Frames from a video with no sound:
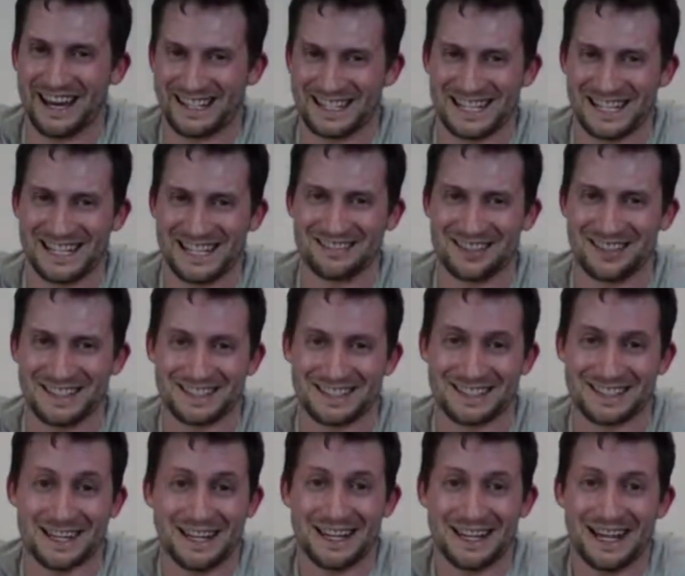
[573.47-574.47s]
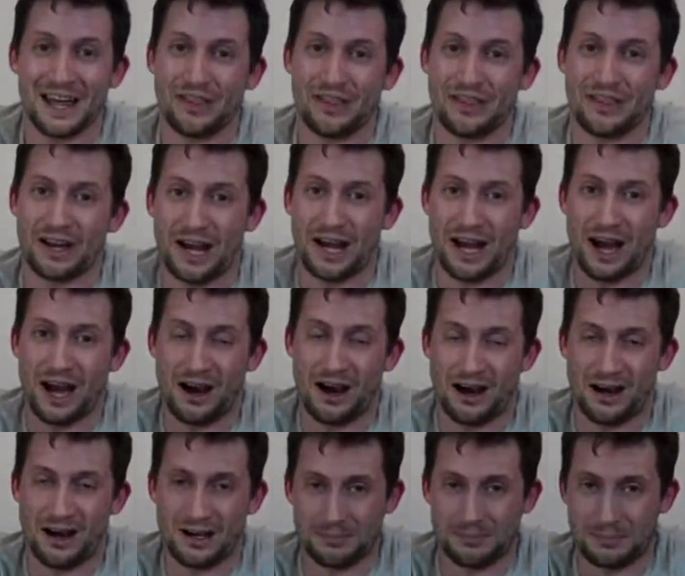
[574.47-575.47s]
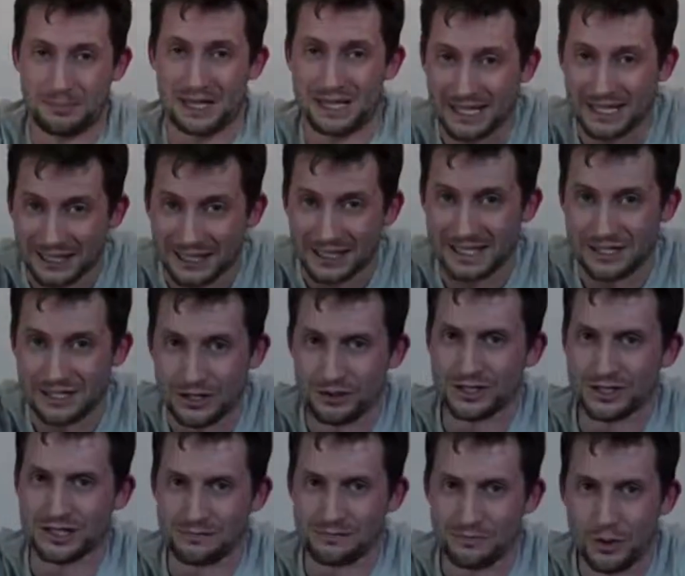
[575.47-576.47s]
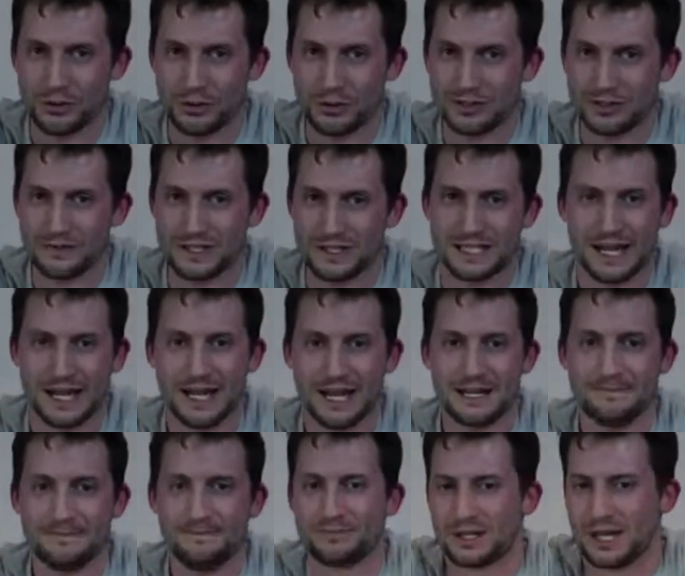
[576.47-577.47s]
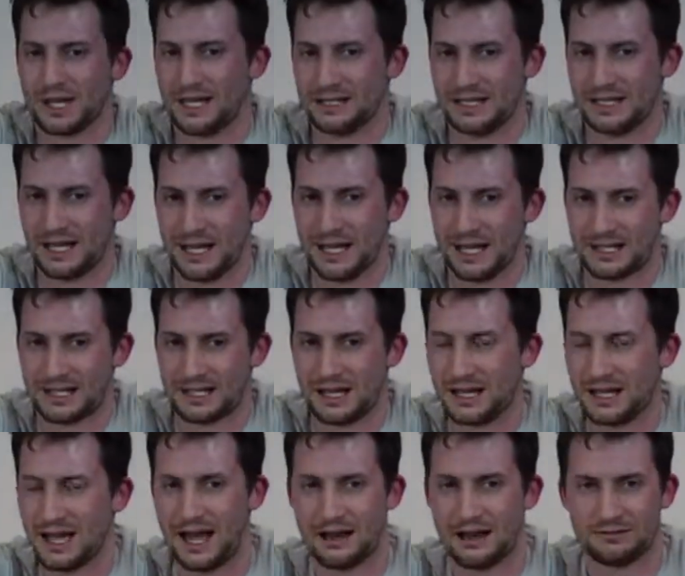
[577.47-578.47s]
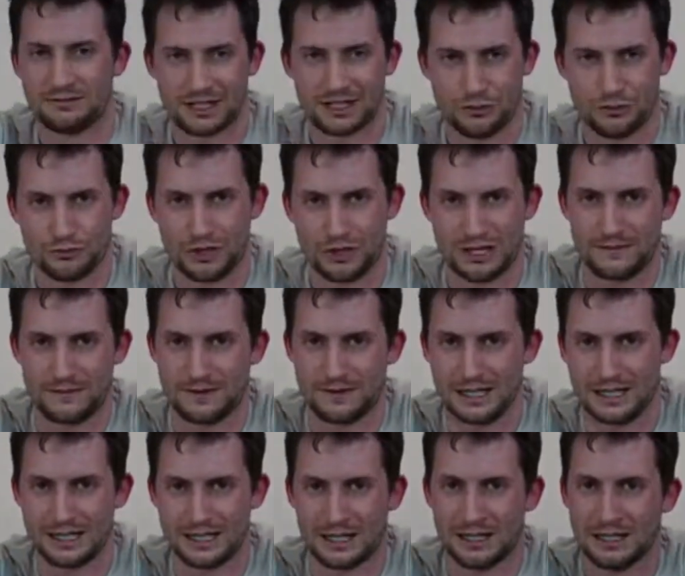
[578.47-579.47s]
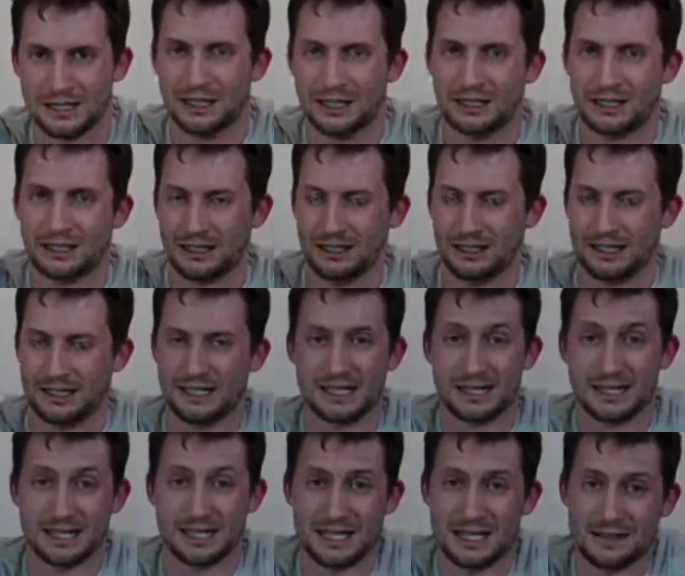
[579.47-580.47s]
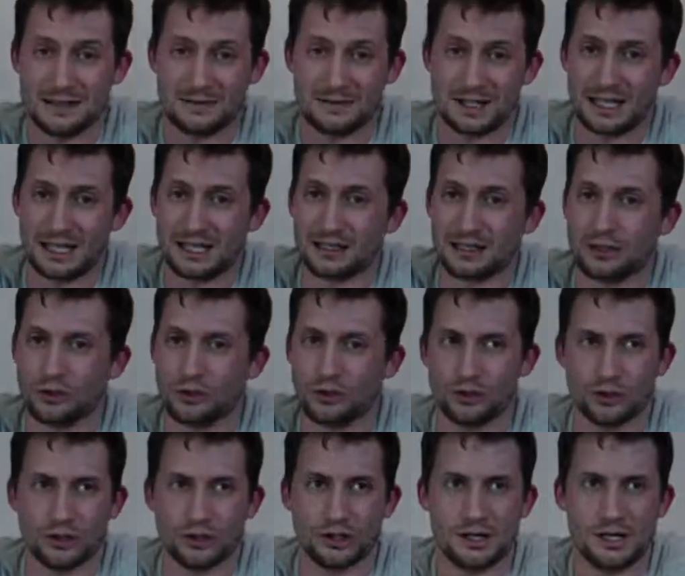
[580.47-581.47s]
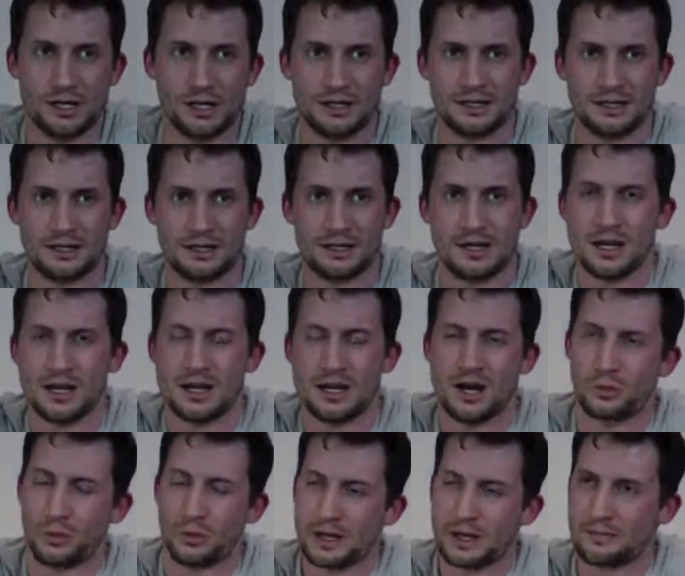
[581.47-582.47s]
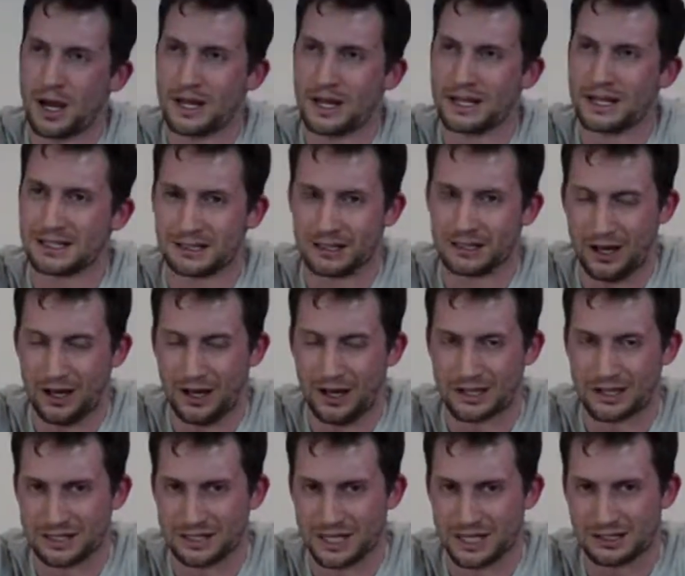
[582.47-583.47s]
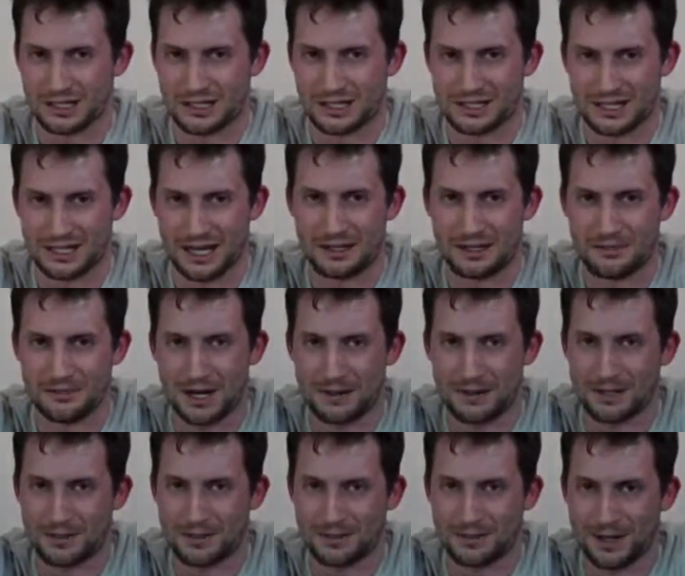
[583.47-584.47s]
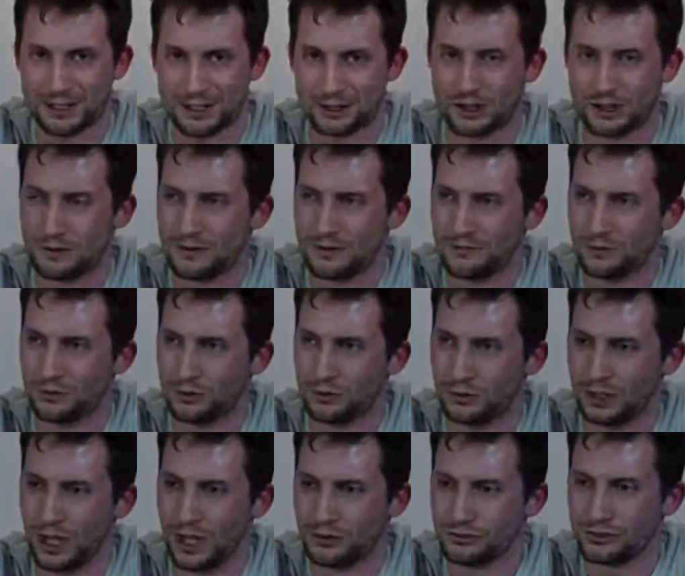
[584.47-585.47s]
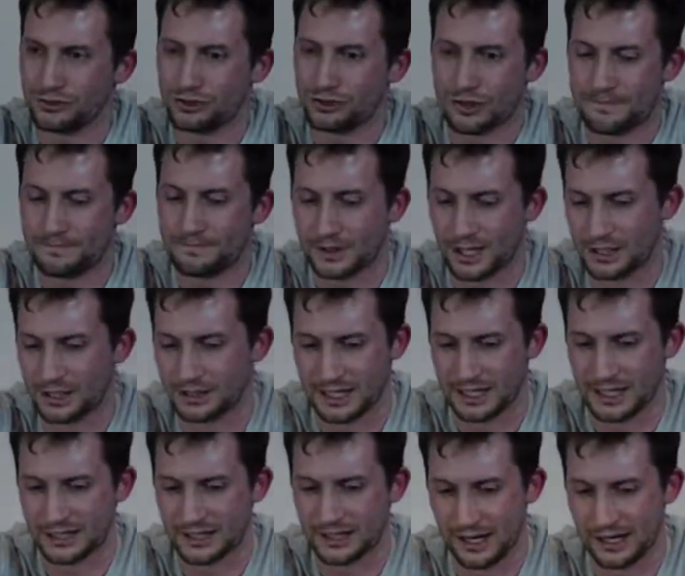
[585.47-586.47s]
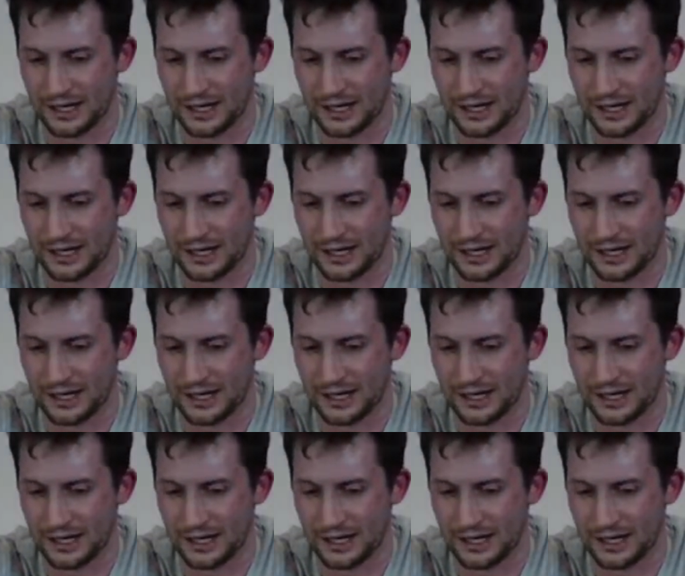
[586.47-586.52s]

is that I'll be in ketosis most of the day and then have like a refeed in the evening. Or one of my clients was actually saying maybe it'd be better to do it for lunch and then like